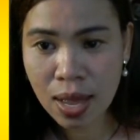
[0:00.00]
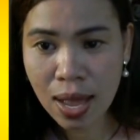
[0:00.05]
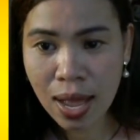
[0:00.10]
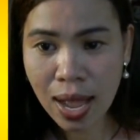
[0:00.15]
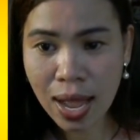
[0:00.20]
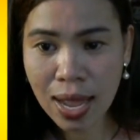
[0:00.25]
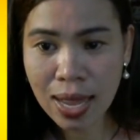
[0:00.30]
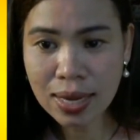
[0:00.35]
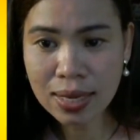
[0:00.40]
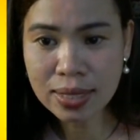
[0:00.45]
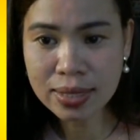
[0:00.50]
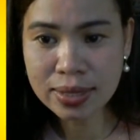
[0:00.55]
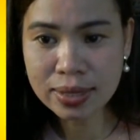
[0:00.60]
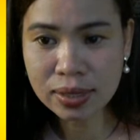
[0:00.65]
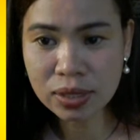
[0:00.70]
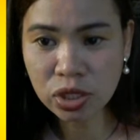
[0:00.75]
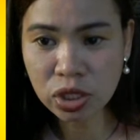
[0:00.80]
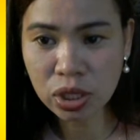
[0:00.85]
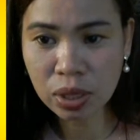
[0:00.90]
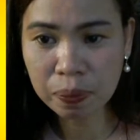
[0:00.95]
Alice
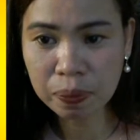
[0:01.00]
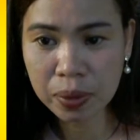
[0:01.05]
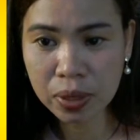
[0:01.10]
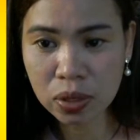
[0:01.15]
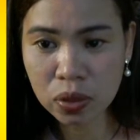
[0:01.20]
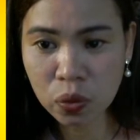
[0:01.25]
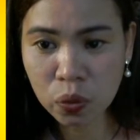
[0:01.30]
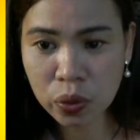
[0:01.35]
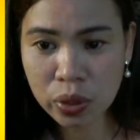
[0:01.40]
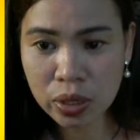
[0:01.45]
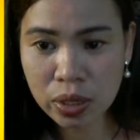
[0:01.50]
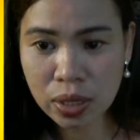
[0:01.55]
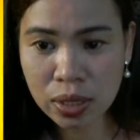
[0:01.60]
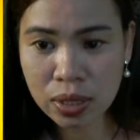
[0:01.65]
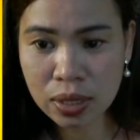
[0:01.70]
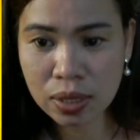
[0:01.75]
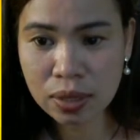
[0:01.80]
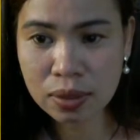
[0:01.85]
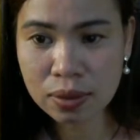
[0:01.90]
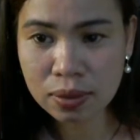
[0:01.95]
in Japan. Where
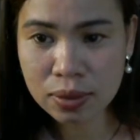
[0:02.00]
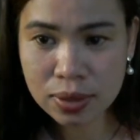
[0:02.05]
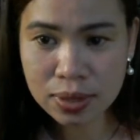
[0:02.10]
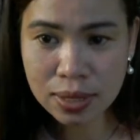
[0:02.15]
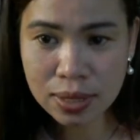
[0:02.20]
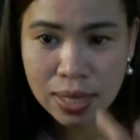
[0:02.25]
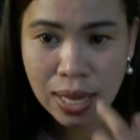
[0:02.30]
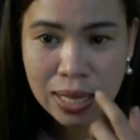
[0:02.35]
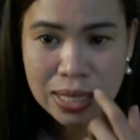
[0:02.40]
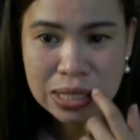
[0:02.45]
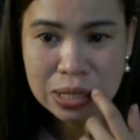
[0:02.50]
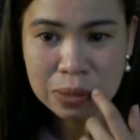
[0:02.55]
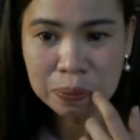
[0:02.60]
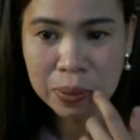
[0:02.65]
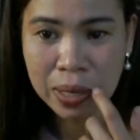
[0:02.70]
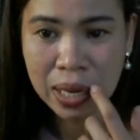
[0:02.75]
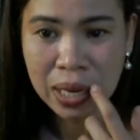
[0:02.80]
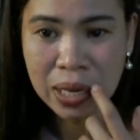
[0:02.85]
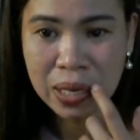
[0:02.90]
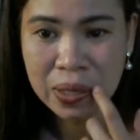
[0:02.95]
ka na? Sa taas
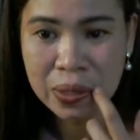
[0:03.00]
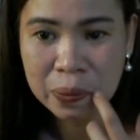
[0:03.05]
ba?